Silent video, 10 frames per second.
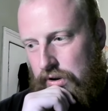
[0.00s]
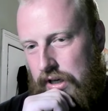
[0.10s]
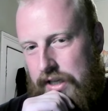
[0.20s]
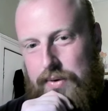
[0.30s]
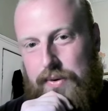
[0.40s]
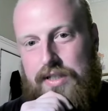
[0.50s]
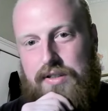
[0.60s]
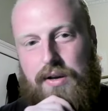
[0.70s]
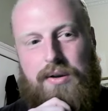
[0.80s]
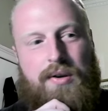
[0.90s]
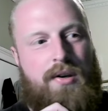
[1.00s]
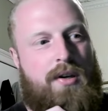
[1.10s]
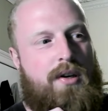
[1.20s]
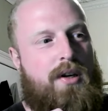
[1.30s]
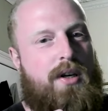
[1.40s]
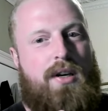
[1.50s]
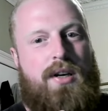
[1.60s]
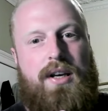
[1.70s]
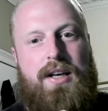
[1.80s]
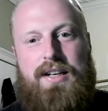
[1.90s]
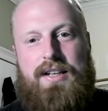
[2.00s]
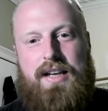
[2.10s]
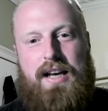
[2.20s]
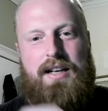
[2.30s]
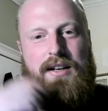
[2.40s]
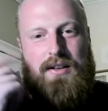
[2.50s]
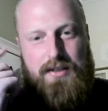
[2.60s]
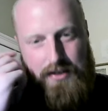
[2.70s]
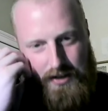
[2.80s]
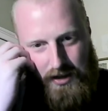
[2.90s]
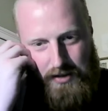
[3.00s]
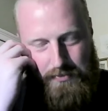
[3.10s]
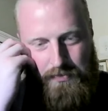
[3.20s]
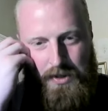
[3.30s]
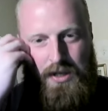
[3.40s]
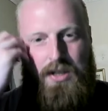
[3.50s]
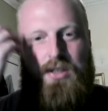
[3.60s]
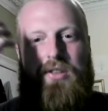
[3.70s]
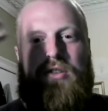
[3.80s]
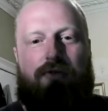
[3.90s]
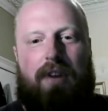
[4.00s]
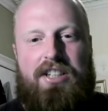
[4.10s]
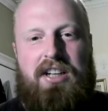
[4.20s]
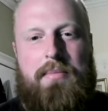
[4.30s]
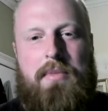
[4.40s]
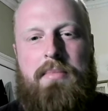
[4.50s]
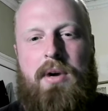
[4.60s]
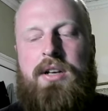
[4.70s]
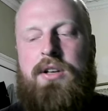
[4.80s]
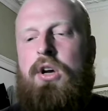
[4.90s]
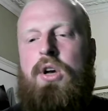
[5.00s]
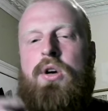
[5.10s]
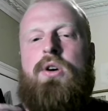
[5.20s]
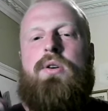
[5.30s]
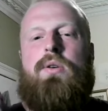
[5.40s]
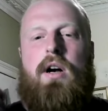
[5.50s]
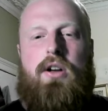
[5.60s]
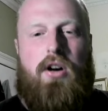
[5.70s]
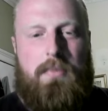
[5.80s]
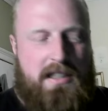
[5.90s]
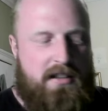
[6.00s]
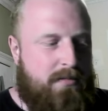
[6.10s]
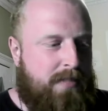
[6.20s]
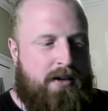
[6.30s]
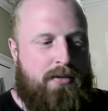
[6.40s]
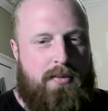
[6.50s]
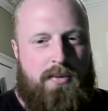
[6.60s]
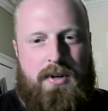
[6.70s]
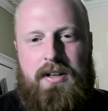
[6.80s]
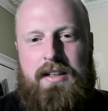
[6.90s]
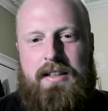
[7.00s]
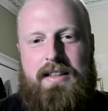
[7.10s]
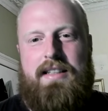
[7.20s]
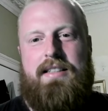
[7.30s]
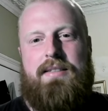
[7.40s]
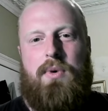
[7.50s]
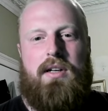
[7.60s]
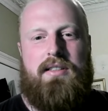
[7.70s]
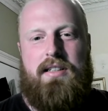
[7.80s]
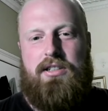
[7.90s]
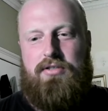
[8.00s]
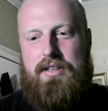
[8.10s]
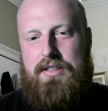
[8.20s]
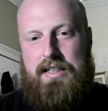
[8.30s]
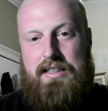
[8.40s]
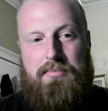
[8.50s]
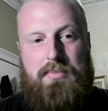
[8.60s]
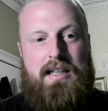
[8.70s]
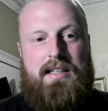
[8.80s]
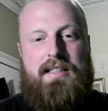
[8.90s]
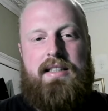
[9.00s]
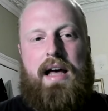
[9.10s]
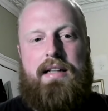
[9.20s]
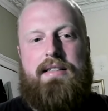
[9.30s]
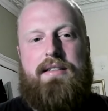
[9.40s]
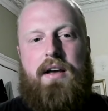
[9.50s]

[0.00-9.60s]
Anyway, so intend. I'm stretching up my mind. A comment about why this word's interesting to me is that